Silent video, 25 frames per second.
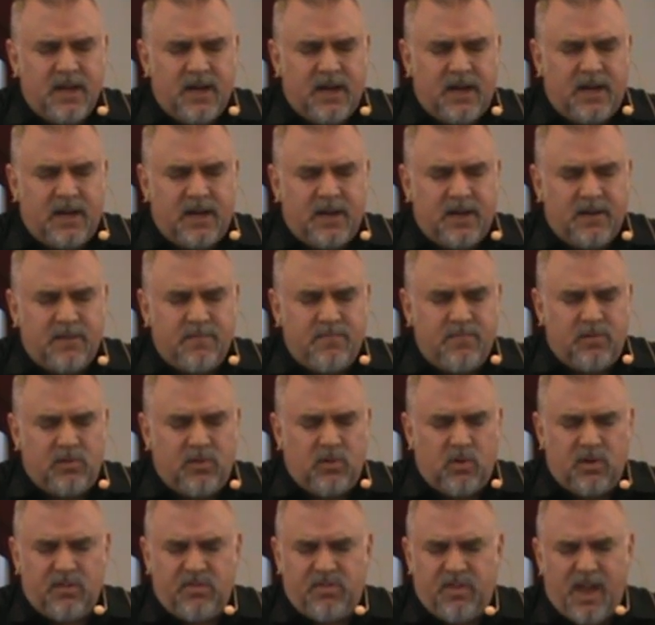Uh,
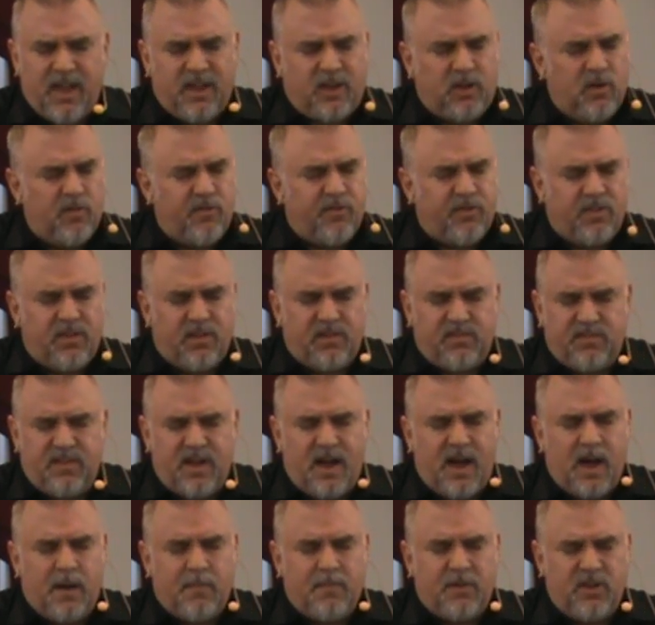Lord, thank you for this
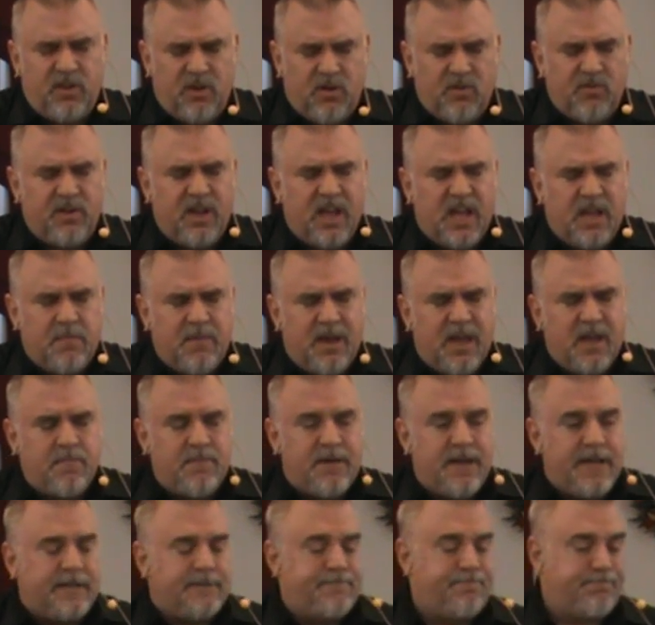time. In your name,
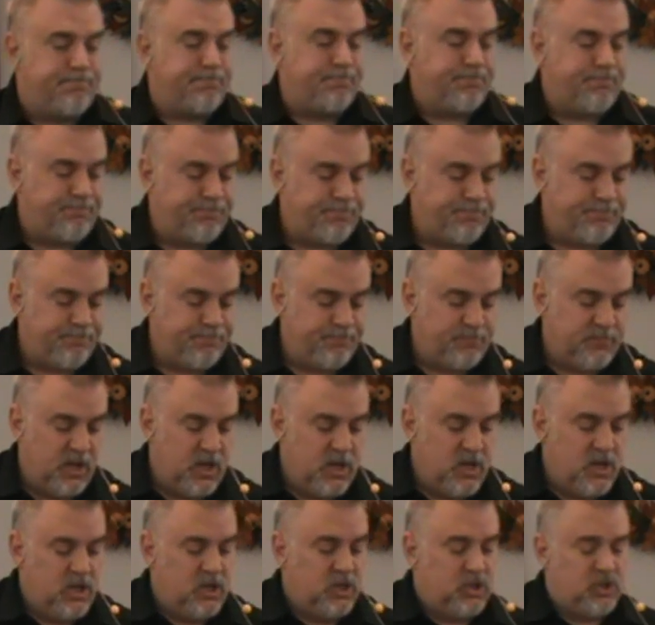amen.
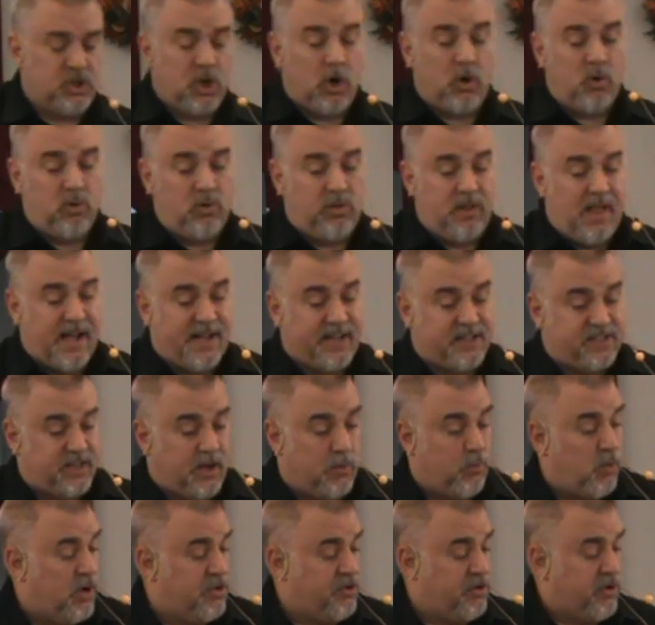amen. So, like I
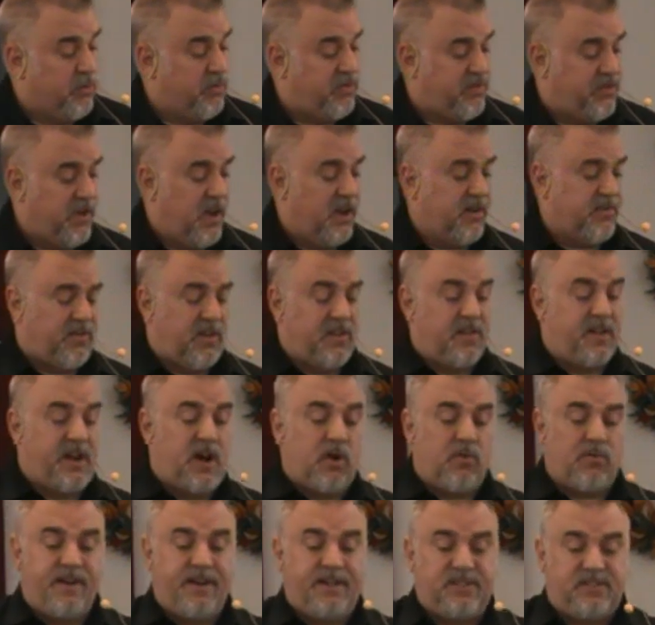said, 1 through 6, and then
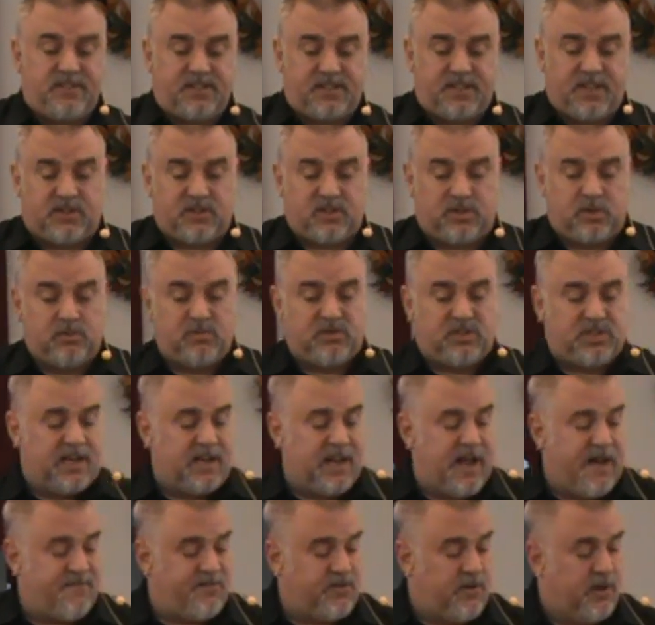I'll read 6 through
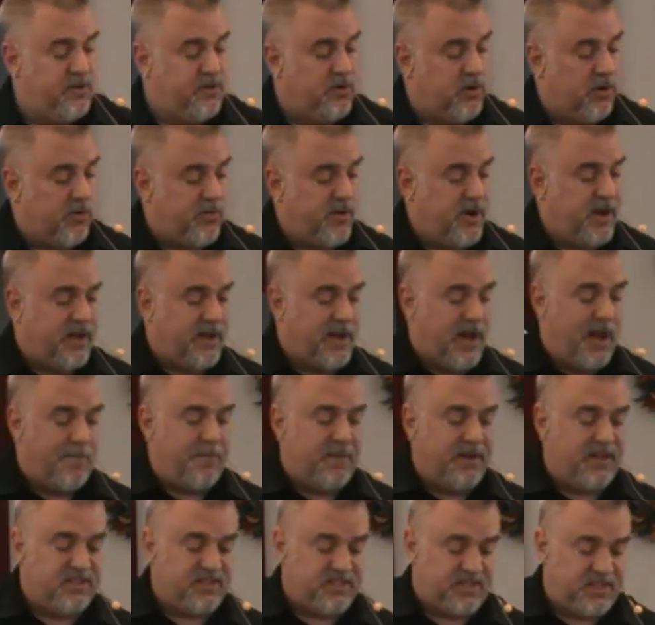10 after I do a recap.
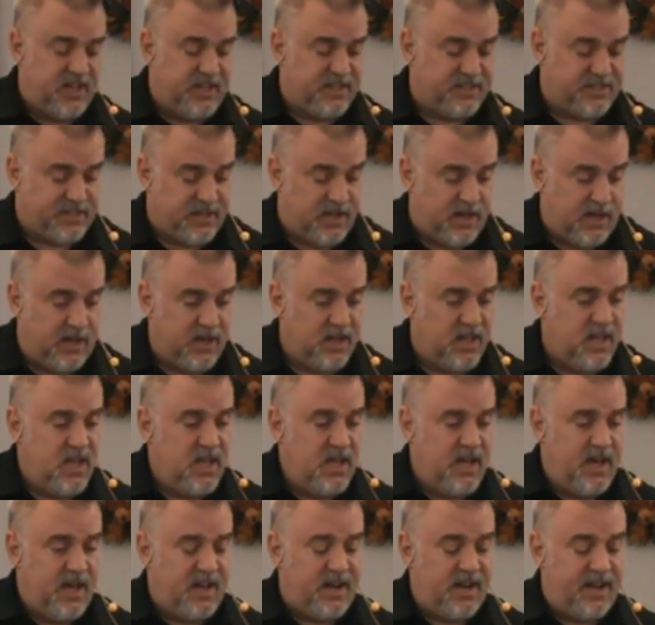But it says, uh,
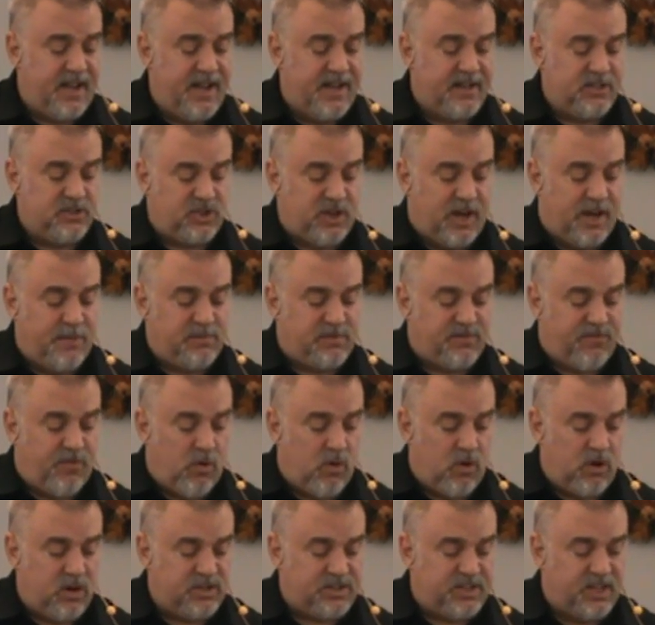and again, James
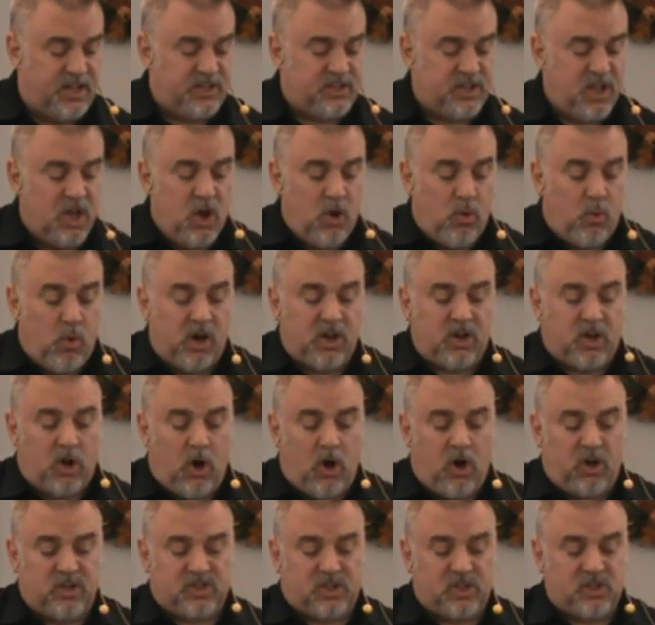4, it says, What
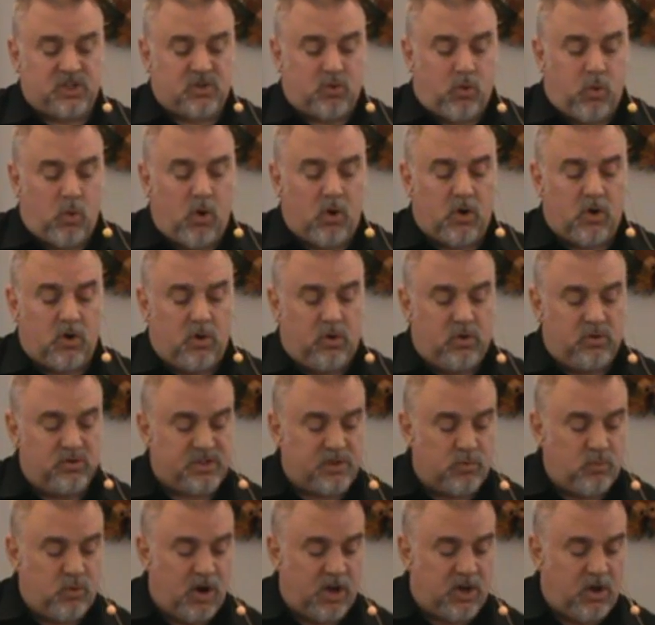causes quarrels
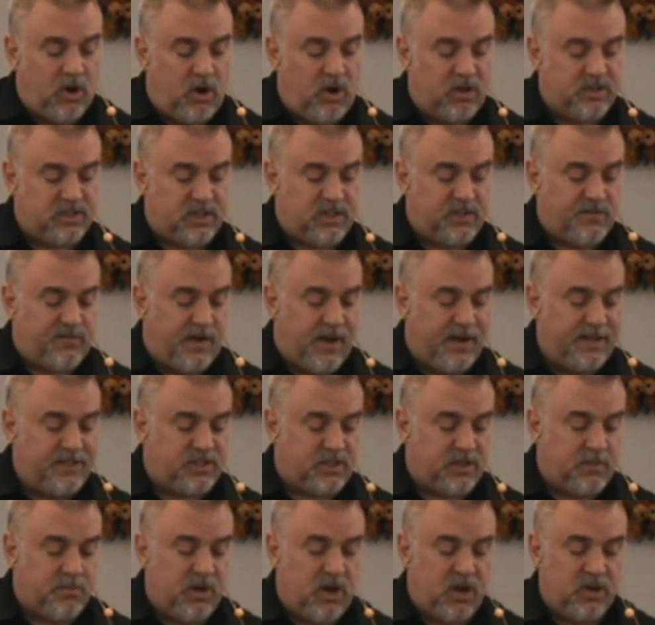and what causes
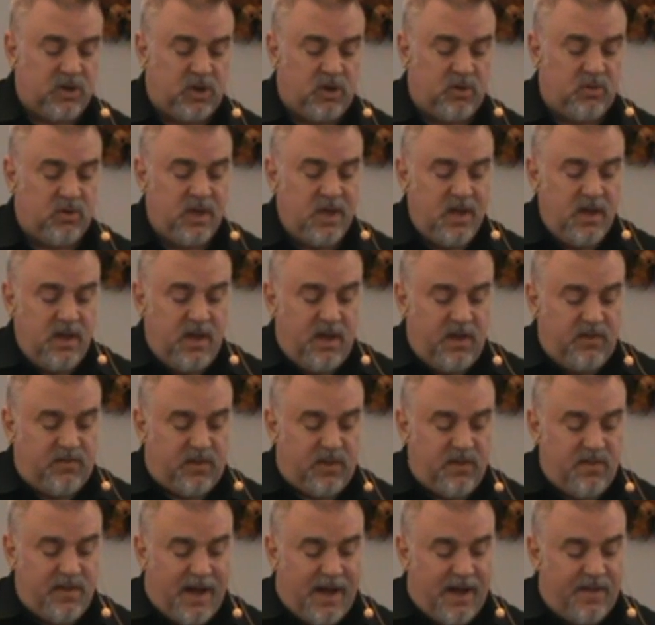fights among you? Is
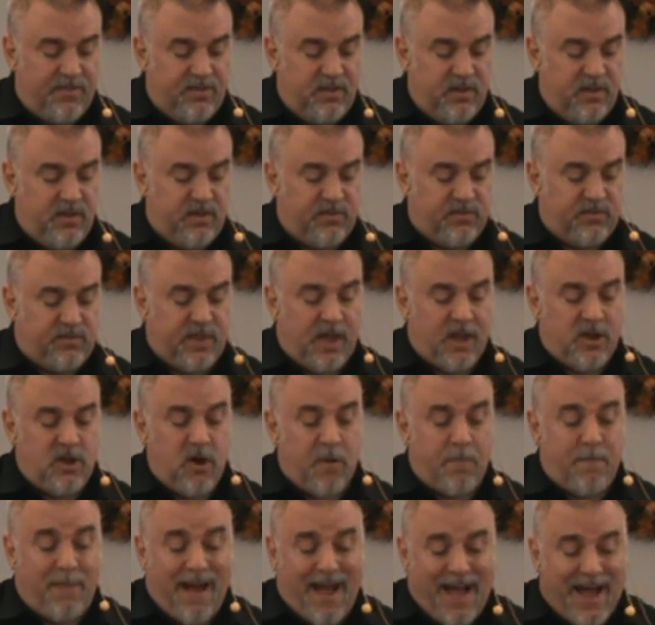it not this, that
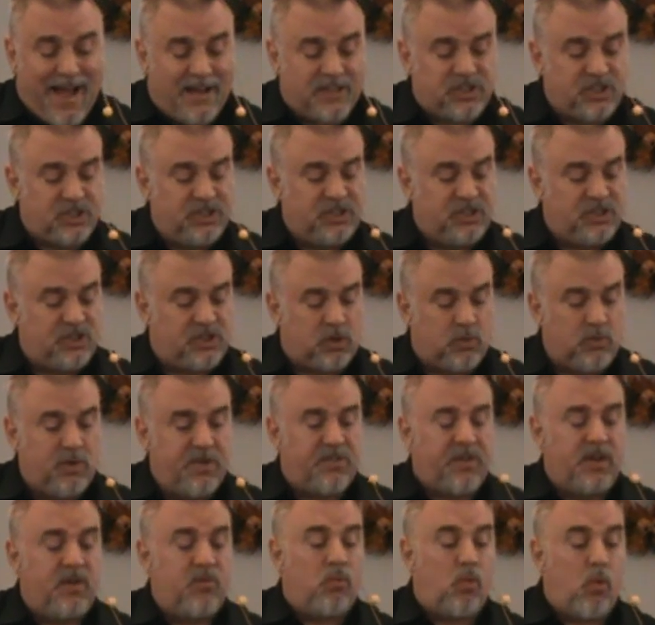your passions are
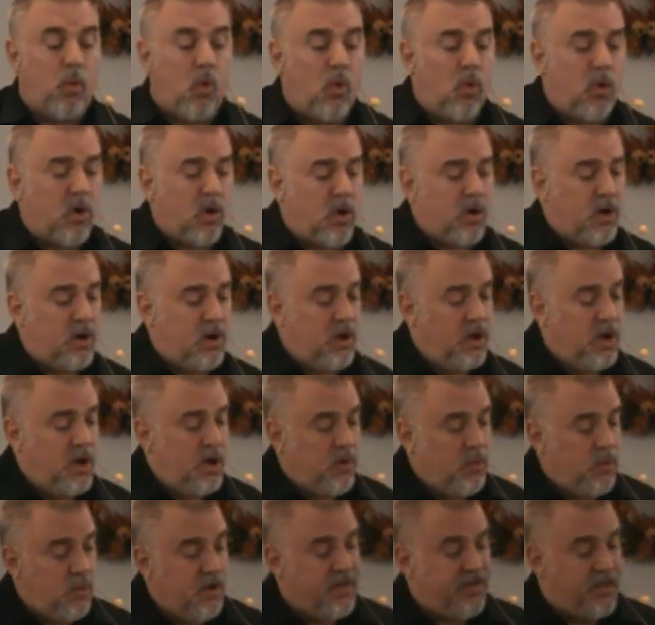within war
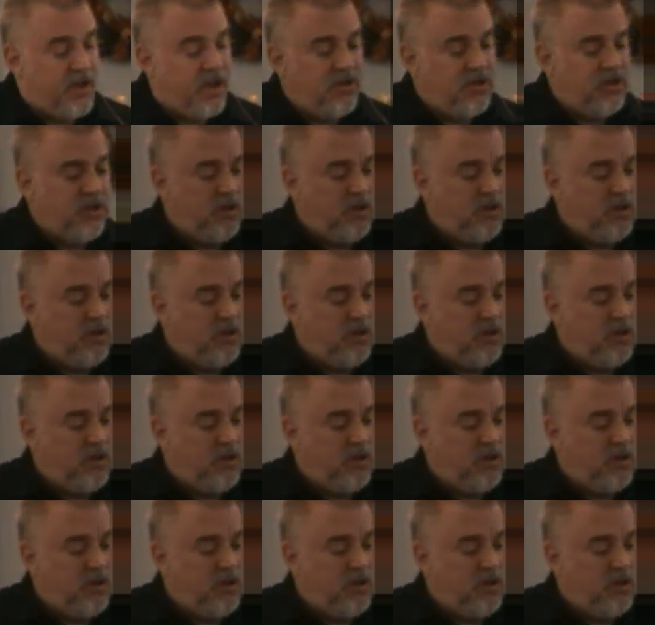within